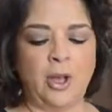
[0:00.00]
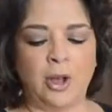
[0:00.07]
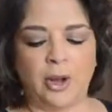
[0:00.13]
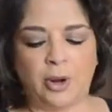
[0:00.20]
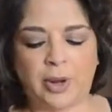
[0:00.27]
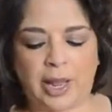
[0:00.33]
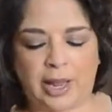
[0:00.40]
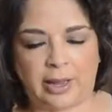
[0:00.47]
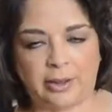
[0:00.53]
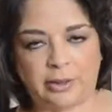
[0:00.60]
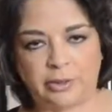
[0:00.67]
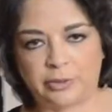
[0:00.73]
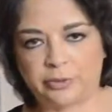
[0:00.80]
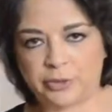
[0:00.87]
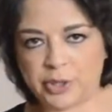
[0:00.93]
Okay,
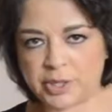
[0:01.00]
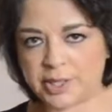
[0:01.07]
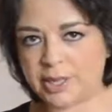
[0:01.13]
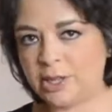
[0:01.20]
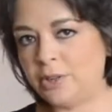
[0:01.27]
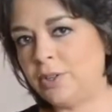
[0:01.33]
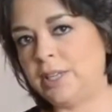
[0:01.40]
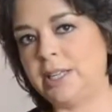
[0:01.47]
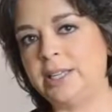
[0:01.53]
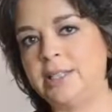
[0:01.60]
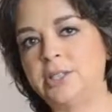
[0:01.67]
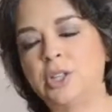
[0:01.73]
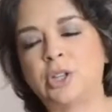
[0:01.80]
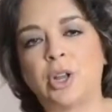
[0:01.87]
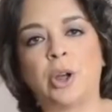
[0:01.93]
first thing you need
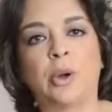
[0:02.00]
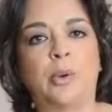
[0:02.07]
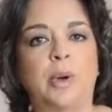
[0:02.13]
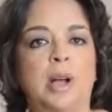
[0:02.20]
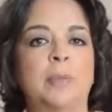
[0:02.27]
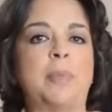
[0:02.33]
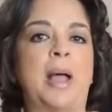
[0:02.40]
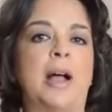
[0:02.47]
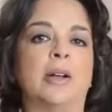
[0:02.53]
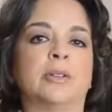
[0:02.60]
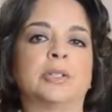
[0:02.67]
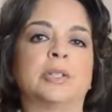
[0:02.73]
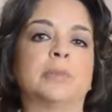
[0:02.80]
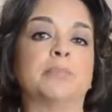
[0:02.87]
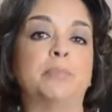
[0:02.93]
to know
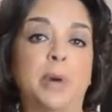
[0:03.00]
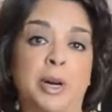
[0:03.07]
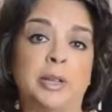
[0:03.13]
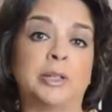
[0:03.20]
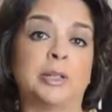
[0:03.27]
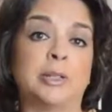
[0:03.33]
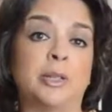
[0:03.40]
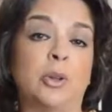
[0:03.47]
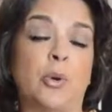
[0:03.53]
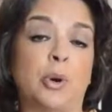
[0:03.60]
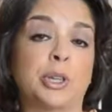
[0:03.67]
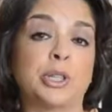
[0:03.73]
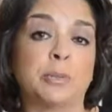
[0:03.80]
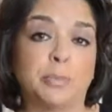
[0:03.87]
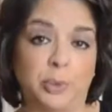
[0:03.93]
about burgal or
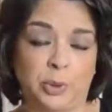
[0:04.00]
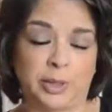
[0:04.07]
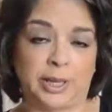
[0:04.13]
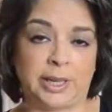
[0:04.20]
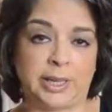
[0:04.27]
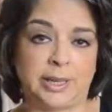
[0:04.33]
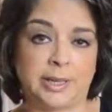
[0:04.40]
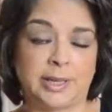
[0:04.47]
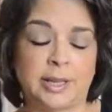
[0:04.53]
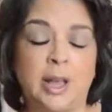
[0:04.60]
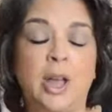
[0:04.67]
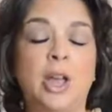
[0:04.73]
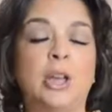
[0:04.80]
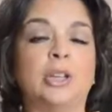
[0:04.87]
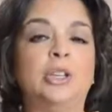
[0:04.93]
tabbouleh is
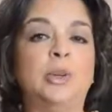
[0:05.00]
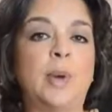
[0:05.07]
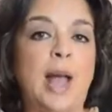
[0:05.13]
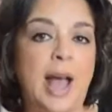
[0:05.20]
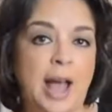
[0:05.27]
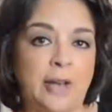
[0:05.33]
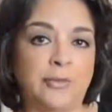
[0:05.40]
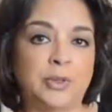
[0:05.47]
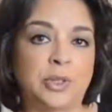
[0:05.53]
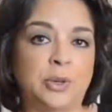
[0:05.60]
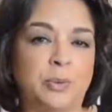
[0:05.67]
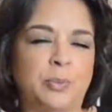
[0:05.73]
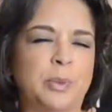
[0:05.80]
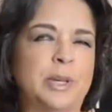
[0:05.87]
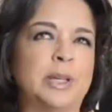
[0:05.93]
you have
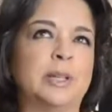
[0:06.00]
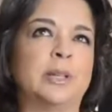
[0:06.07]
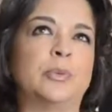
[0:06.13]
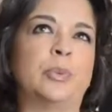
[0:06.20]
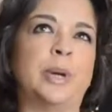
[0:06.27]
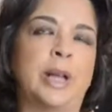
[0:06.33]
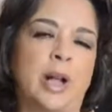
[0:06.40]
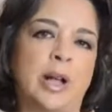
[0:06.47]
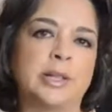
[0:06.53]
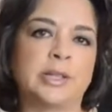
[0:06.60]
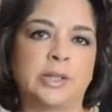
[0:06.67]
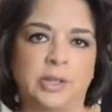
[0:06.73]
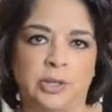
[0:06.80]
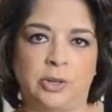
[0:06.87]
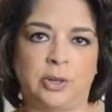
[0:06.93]
to
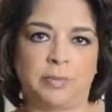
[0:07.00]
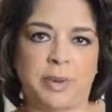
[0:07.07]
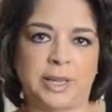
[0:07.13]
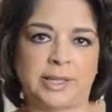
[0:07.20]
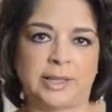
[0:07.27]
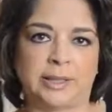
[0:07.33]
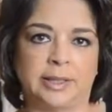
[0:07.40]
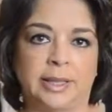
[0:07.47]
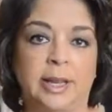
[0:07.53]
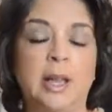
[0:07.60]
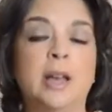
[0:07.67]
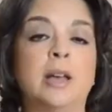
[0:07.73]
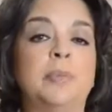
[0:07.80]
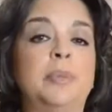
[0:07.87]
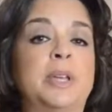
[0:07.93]
reconstitute it, basically,
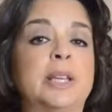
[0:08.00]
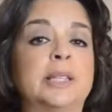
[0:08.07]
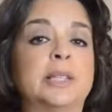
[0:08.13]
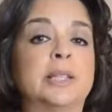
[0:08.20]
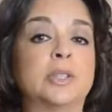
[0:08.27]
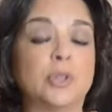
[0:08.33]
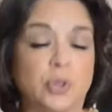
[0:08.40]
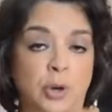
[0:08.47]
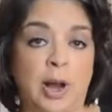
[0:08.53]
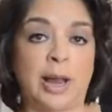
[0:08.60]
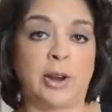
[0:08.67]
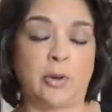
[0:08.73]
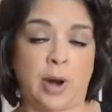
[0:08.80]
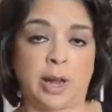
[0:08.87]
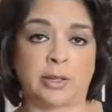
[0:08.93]
because it's dry
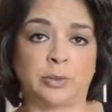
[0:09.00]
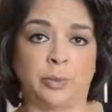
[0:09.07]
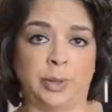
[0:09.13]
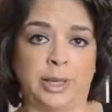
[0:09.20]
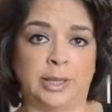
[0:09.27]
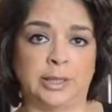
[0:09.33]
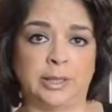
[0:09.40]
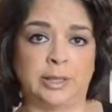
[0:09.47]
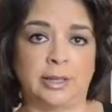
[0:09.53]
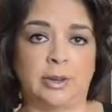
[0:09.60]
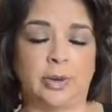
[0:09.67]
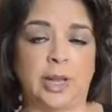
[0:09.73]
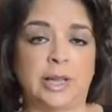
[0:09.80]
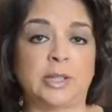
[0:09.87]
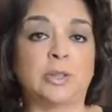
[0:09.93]
cracked wheat.
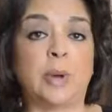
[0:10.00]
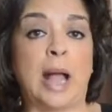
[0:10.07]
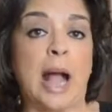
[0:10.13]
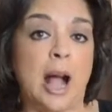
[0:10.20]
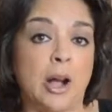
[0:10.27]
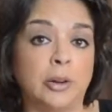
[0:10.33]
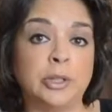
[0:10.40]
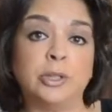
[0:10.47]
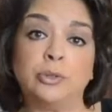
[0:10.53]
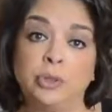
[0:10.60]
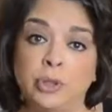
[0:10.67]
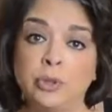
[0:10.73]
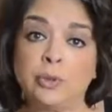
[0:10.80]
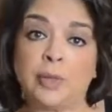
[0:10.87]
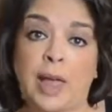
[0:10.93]
Okay, so how you
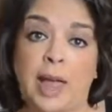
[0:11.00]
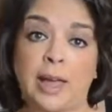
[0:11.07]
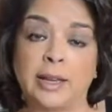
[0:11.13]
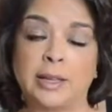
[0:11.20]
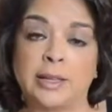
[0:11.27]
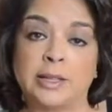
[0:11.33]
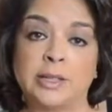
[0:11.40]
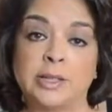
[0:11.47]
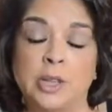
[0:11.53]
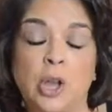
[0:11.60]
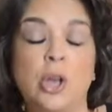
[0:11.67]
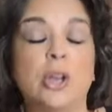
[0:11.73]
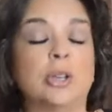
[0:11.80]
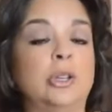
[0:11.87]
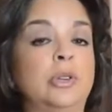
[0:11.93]
do that is
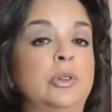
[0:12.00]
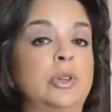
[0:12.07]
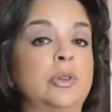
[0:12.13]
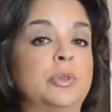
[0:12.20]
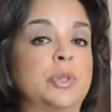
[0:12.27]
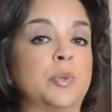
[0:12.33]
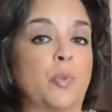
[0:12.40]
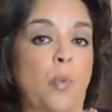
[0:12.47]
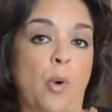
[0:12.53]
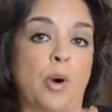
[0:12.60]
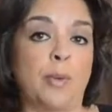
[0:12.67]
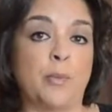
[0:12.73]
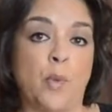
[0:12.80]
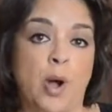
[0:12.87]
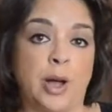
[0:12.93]
you use
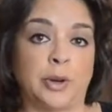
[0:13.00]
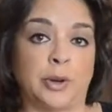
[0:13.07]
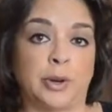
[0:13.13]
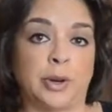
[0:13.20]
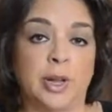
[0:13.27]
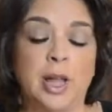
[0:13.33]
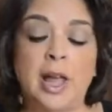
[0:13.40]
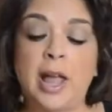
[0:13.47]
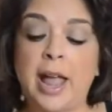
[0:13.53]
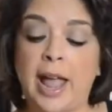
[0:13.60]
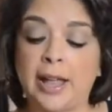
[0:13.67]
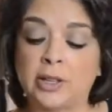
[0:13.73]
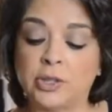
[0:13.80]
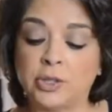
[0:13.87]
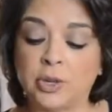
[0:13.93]
warm water.
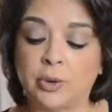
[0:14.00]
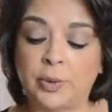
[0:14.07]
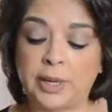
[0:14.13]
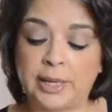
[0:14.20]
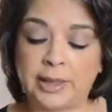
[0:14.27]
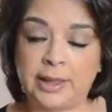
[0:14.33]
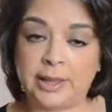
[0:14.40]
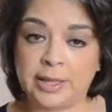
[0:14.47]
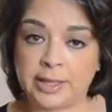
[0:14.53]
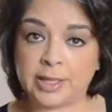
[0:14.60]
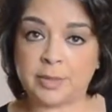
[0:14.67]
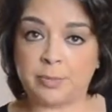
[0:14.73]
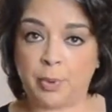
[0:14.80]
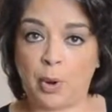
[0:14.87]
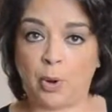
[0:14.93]
And so in
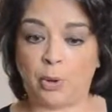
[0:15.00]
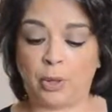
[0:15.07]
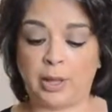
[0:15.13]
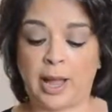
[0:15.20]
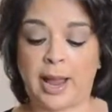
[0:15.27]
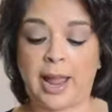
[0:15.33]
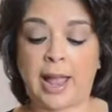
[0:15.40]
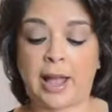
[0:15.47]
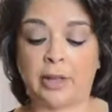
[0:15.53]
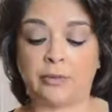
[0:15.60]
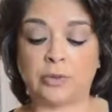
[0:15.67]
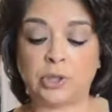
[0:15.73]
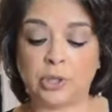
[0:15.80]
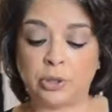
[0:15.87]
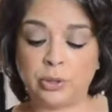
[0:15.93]
this bowl I
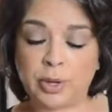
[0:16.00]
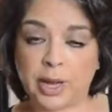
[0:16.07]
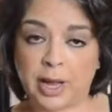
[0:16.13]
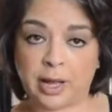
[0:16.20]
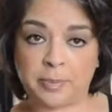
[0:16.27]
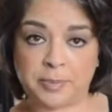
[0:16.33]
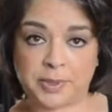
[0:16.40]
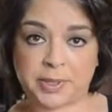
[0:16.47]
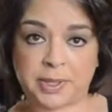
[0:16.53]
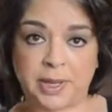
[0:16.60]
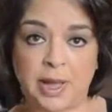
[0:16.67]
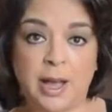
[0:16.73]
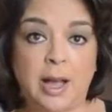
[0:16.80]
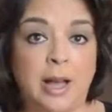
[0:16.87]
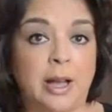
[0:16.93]
have 2 cups
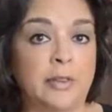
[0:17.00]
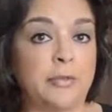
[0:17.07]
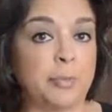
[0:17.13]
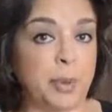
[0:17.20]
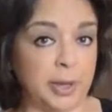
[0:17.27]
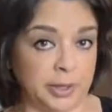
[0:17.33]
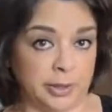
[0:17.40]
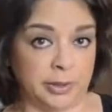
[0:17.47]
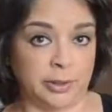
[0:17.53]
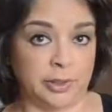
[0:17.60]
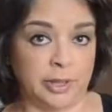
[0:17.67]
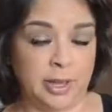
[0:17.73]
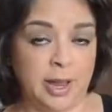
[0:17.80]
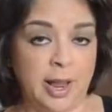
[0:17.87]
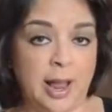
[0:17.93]
of
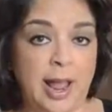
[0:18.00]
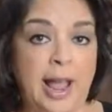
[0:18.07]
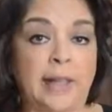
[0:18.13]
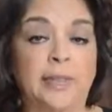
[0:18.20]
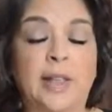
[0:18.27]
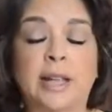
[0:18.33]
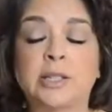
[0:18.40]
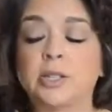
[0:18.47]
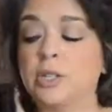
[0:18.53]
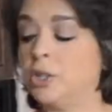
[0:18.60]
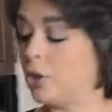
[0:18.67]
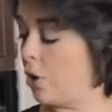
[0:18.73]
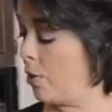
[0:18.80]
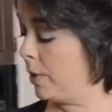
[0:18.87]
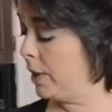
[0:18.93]
burgal, and that's going to
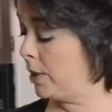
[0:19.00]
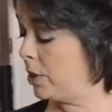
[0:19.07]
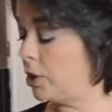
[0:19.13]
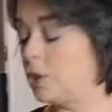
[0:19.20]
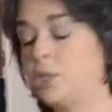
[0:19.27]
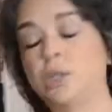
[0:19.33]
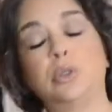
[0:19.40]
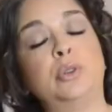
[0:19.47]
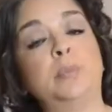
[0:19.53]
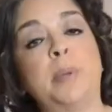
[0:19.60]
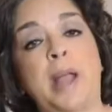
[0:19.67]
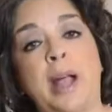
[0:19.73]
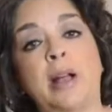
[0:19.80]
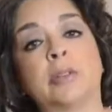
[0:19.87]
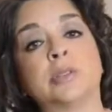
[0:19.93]
go into 2
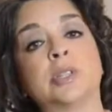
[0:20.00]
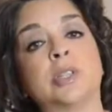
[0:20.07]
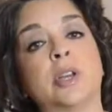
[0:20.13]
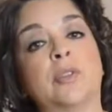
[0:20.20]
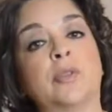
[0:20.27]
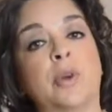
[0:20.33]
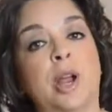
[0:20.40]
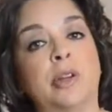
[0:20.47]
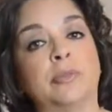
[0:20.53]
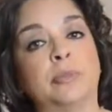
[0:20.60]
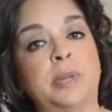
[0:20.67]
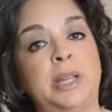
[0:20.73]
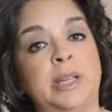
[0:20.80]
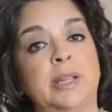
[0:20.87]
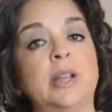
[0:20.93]
pounds of ground
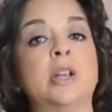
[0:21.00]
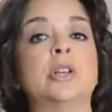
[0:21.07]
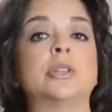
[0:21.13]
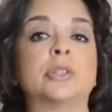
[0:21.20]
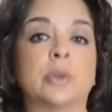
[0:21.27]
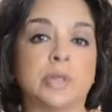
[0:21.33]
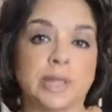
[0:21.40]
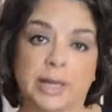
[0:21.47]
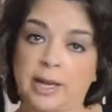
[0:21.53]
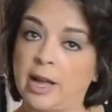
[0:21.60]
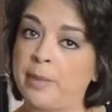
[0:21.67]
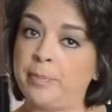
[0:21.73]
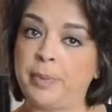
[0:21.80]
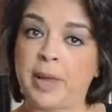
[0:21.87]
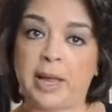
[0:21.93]
meat. So it's a
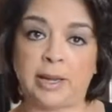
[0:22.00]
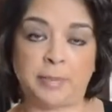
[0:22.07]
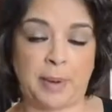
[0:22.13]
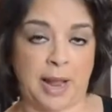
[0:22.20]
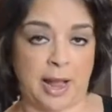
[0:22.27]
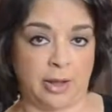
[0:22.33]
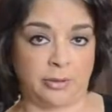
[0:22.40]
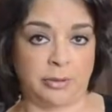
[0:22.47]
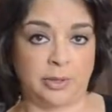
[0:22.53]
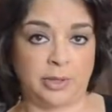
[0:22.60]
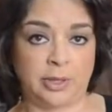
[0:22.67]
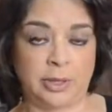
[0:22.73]
cup and a pound.